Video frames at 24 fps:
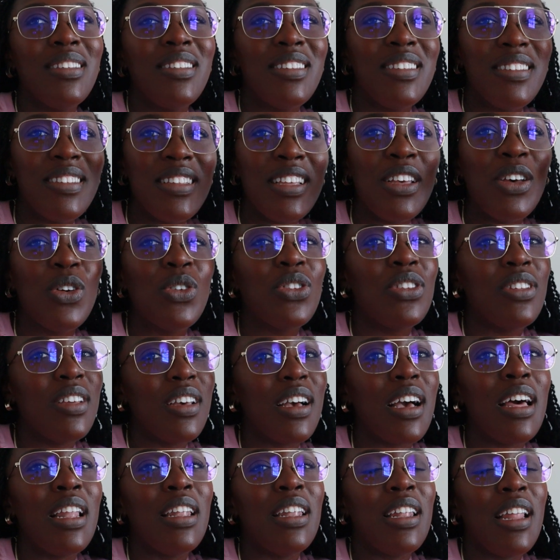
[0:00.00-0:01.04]
it still
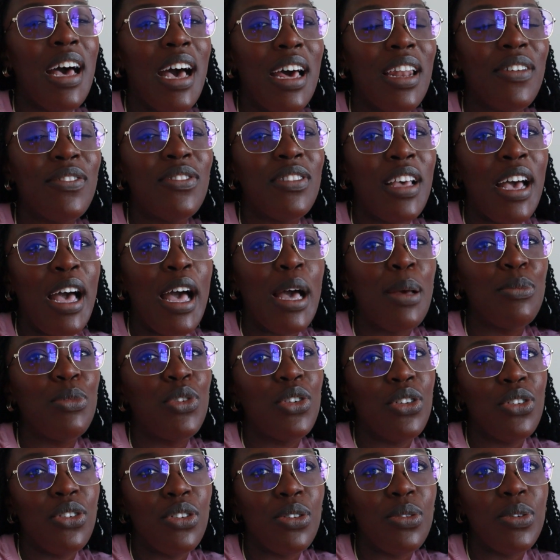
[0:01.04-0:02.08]
took a lot of
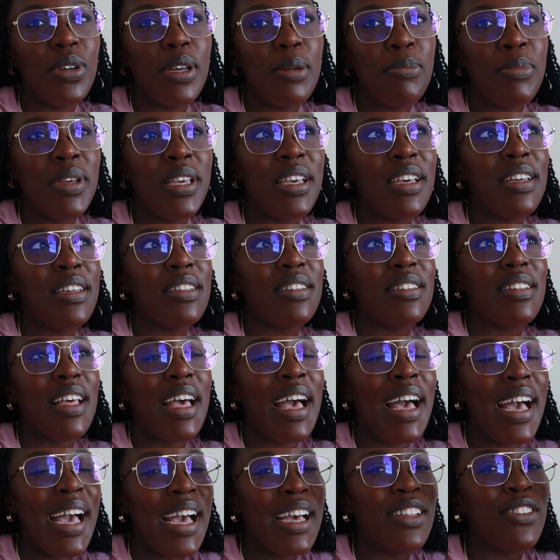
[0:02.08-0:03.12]
time to do it because
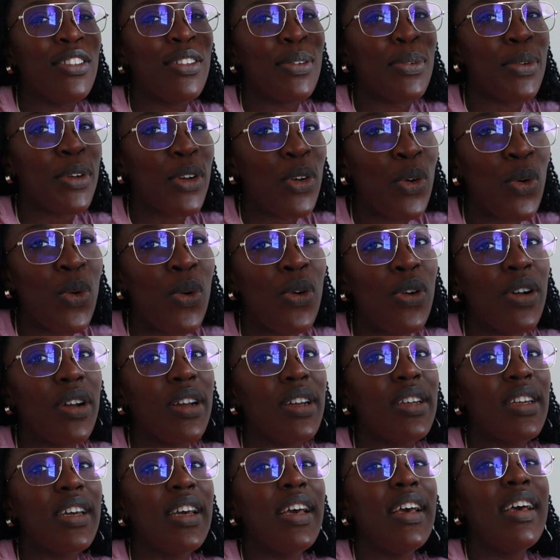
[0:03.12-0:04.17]
I had to
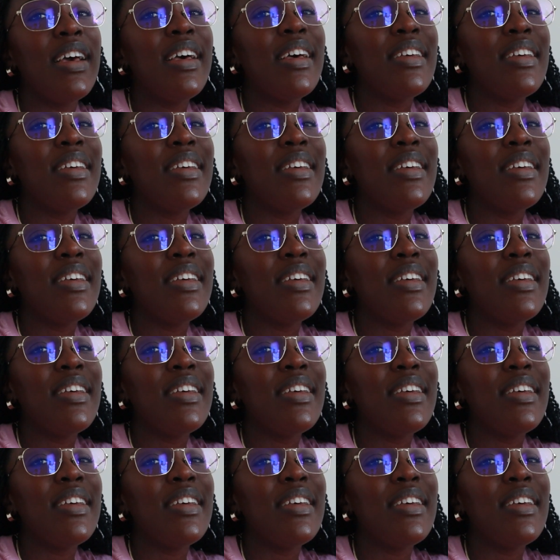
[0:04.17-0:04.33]
record